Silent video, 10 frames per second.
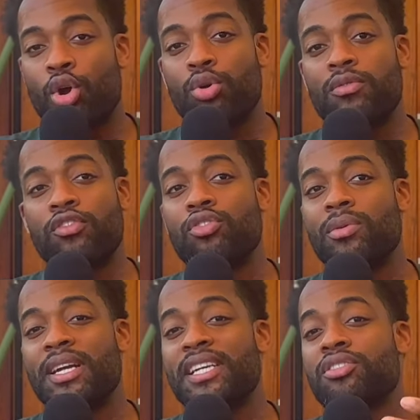overall
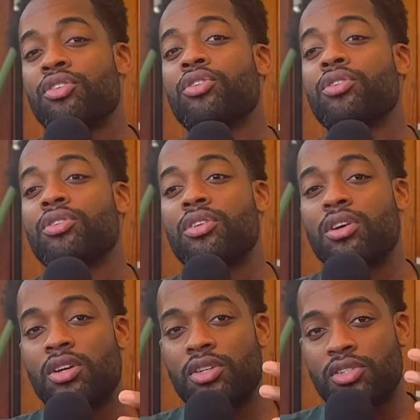it's good
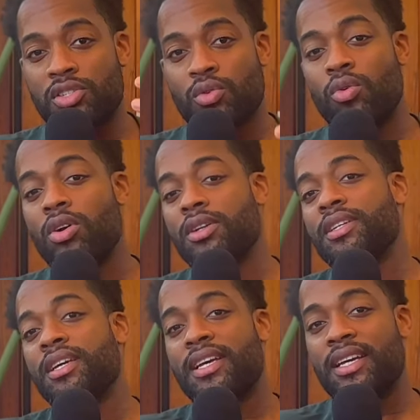squad
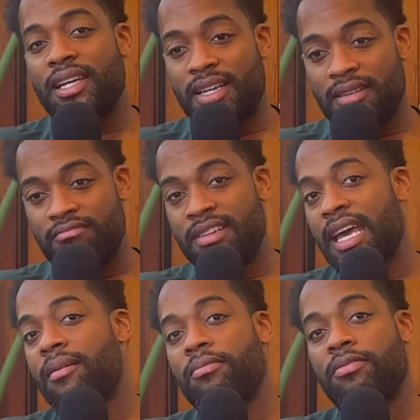
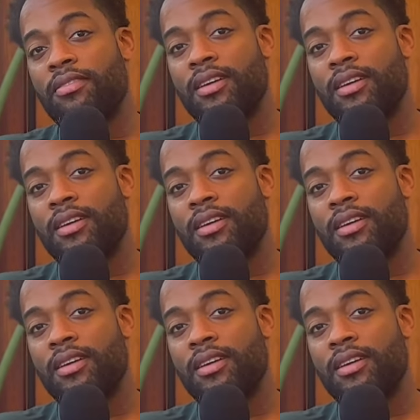depth.